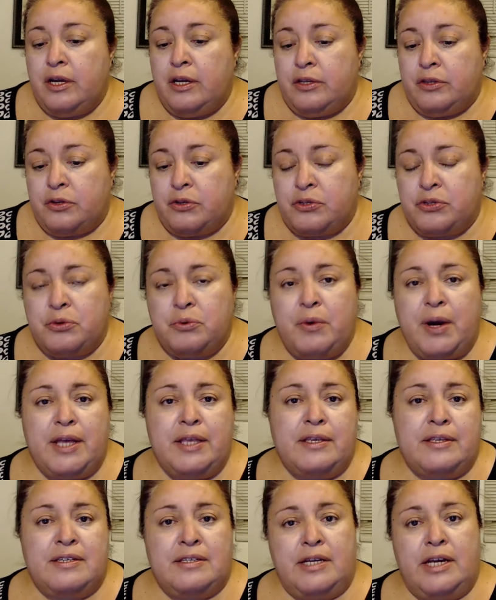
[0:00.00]
There's the way
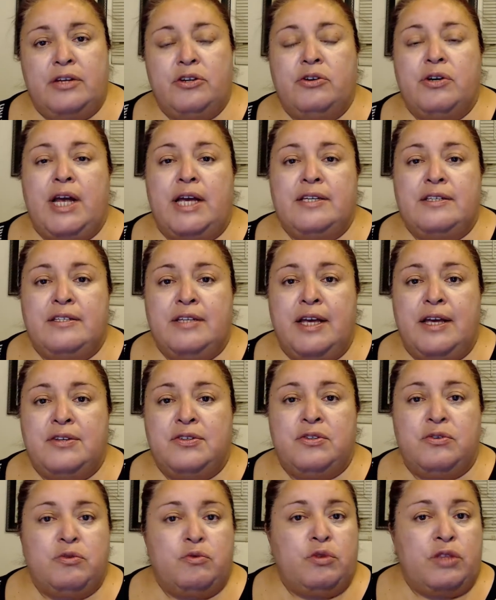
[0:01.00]
that standardized
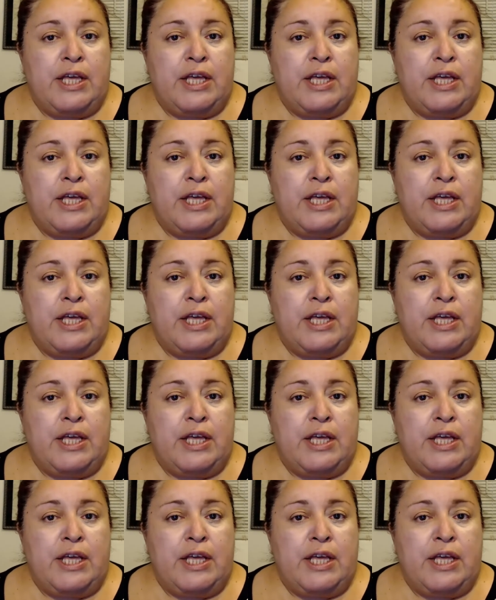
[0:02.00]
tests